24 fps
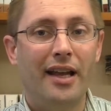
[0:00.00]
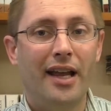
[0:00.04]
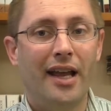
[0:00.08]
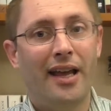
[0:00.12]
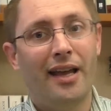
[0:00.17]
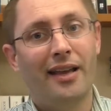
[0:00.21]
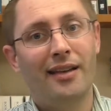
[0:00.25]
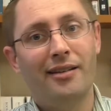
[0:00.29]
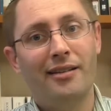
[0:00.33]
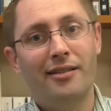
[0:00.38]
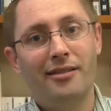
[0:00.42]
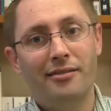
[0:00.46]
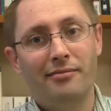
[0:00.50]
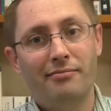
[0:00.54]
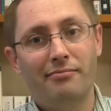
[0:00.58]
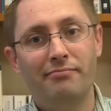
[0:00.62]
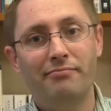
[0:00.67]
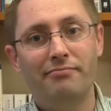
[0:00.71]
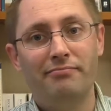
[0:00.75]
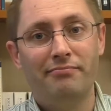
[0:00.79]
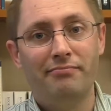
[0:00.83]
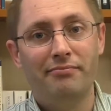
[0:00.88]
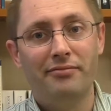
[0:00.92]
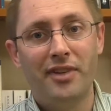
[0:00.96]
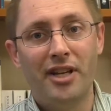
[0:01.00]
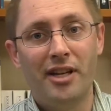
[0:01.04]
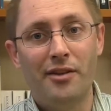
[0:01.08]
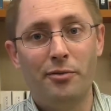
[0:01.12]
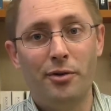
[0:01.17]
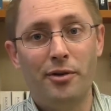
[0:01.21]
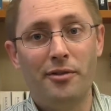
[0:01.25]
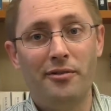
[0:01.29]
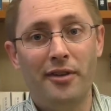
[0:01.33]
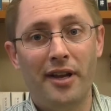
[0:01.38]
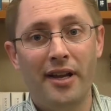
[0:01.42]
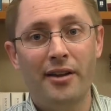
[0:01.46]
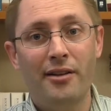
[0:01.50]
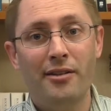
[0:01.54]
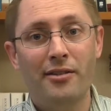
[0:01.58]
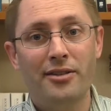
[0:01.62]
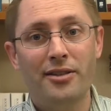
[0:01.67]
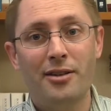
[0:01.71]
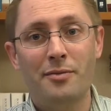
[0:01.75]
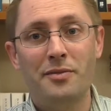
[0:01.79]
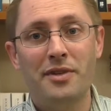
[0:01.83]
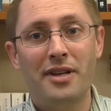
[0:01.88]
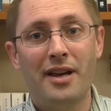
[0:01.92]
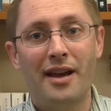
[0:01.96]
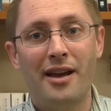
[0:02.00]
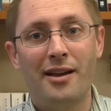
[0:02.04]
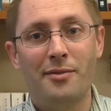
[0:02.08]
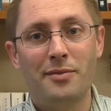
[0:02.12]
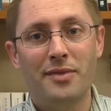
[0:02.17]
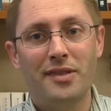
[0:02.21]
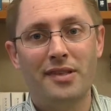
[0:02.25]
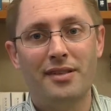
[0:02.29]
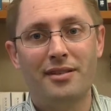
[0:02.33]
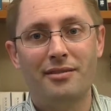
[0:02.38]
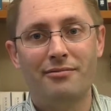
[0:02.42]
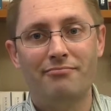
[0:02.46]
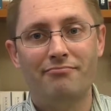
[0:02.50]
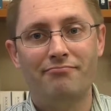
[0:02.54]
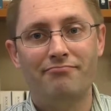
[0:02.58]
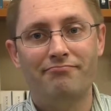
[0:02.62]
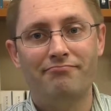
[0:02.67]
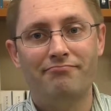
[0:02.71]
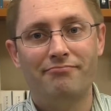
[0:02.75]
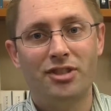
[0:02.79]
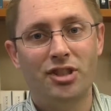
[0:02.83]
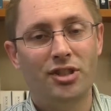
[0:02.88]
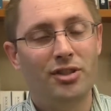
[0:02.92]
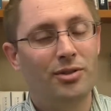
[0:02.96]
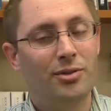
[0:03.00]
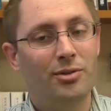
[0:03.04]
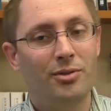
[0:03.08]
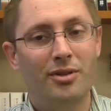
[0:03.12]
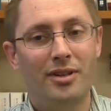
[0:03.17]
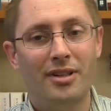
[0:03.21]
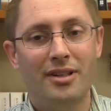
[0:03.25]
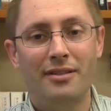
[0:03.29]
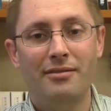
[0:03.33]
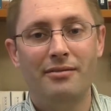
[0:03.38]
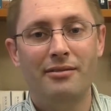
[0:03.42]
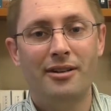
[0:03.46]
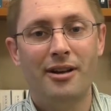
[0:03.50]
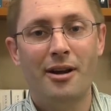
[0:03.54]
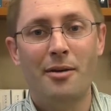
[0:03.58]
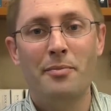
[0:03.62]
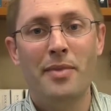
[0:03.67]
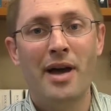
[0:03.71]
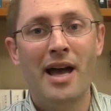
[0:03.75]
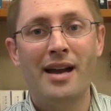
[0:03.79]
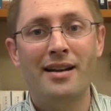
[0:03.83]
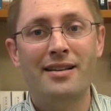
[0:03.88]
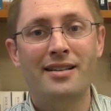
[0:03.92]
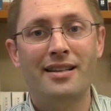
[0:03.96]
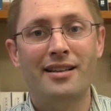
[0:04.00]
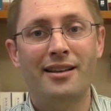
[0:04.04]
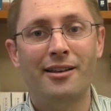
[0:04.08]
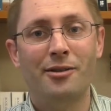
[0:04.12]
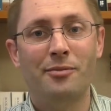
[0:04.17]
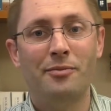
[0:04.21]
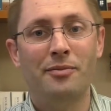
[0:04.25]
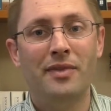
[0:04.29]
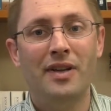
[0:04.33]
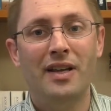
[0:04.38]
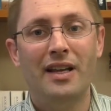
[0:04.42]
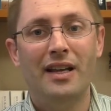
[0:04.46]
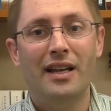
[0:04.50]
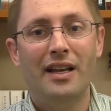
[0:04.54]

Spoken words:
And if we fail sometimes, to come back to Him